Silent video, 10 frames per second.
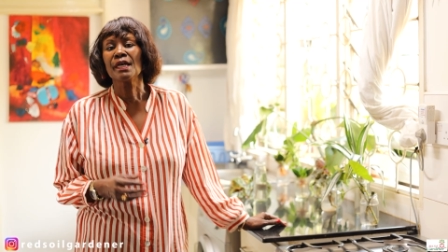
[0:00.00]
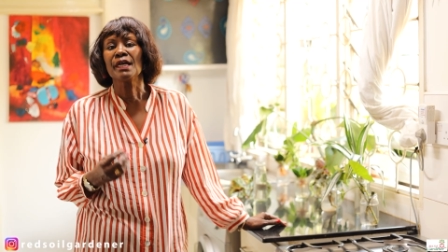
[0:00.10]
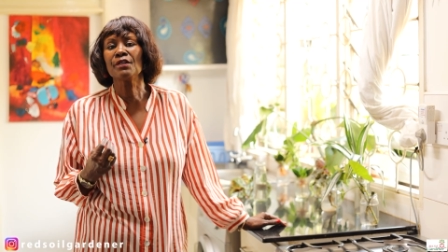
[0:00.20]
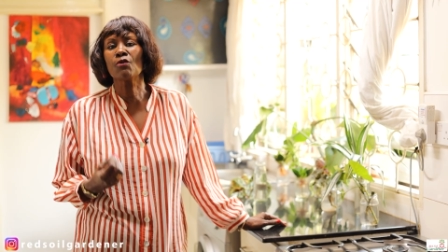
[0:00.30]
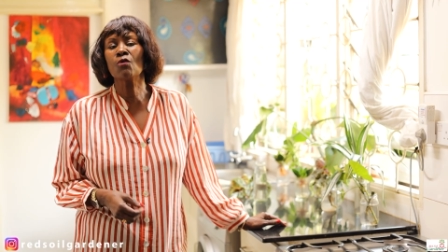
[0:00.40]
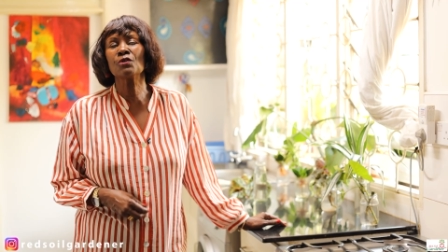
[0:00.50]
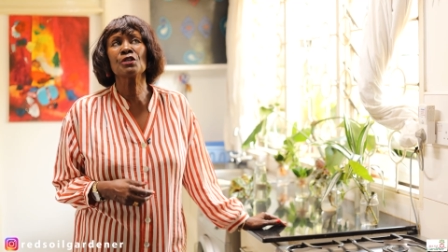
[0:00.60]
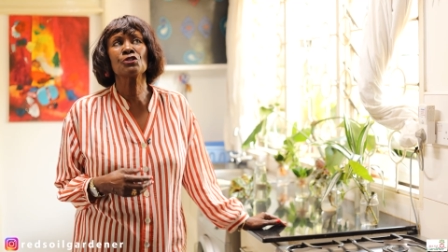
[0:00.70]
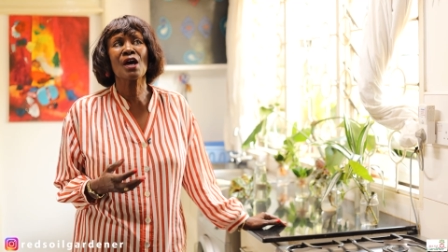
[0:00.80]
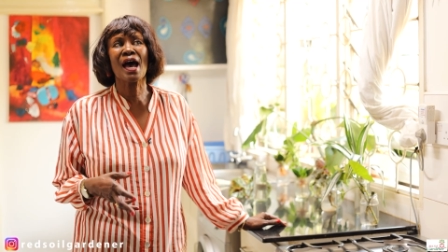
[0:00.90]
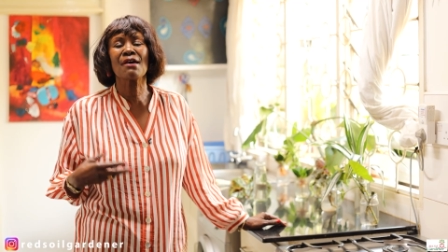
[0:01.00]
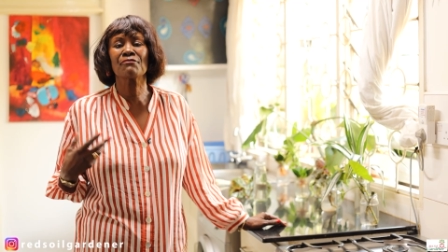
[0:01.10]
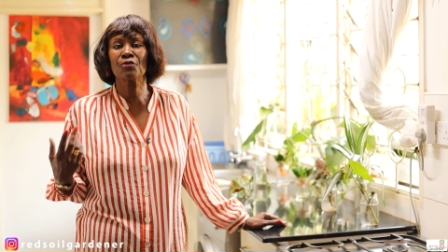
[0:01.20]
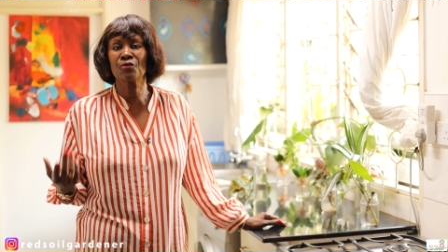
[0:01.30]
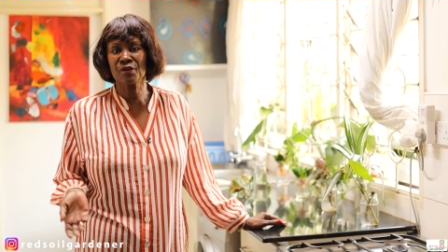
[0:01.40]
in order to have
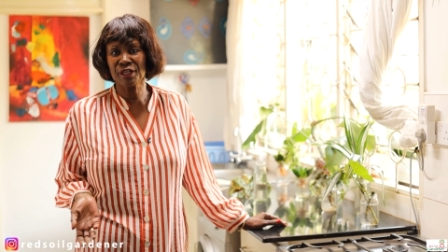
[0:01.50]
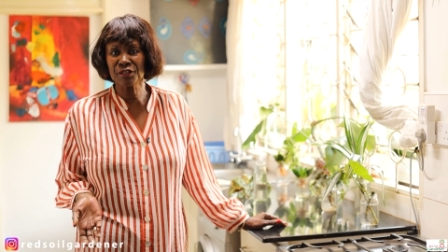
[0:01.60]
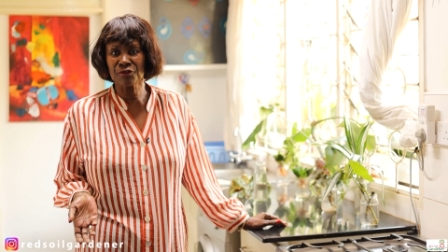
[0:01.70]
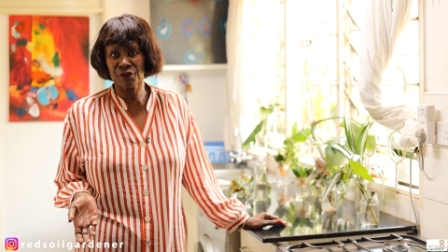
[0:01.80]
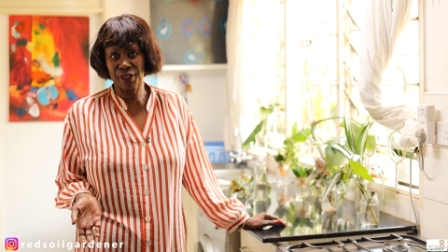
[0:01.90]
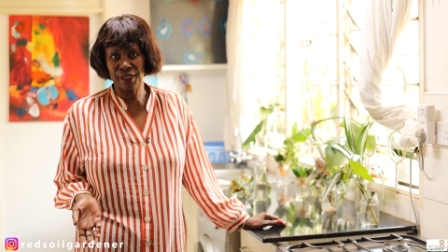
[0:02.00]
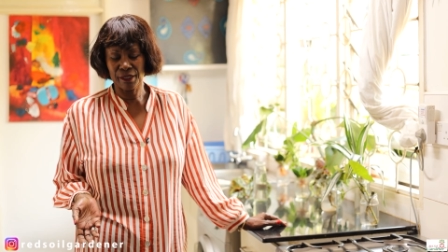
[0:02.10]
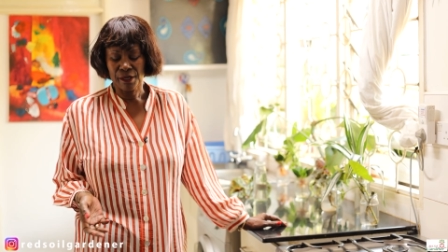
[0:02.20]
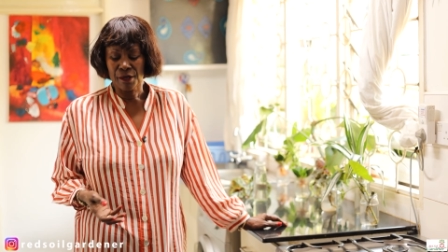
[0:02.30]
greenery